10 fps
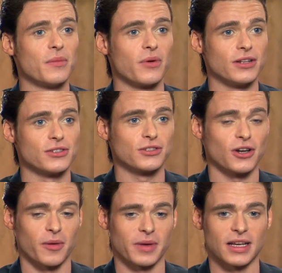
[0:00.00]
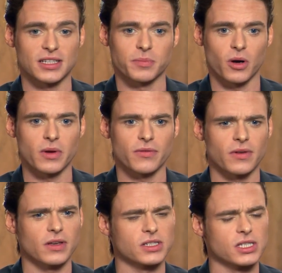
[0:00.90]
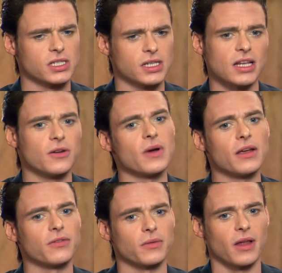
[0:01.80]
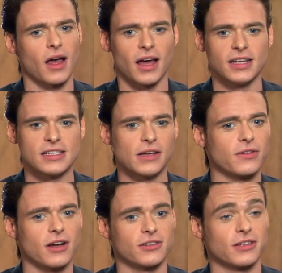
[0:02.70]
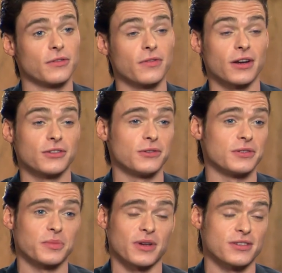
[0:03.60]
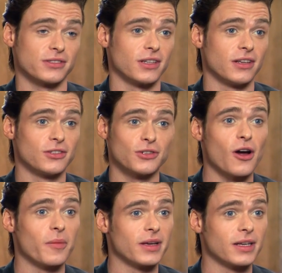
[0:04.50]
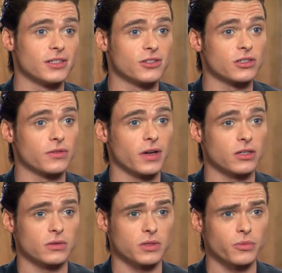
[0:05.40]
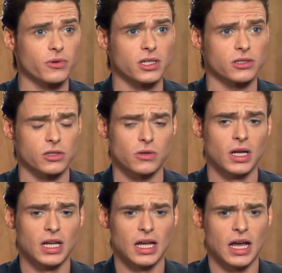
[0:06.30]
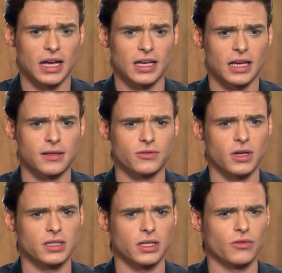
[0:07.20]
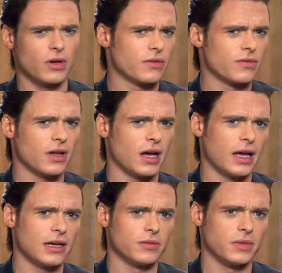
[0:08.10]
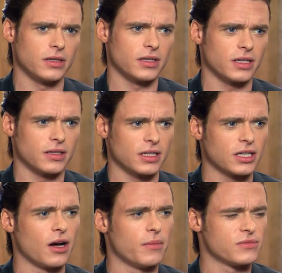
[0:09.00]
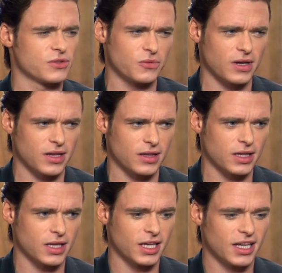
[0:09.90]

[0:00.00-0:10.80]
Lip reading: Prince Charming is, but we've stayed away from that, and he's never actually referred to as Prince Charming, he's just referred to as a prince. So I kind of tried to get rid of that element that comes with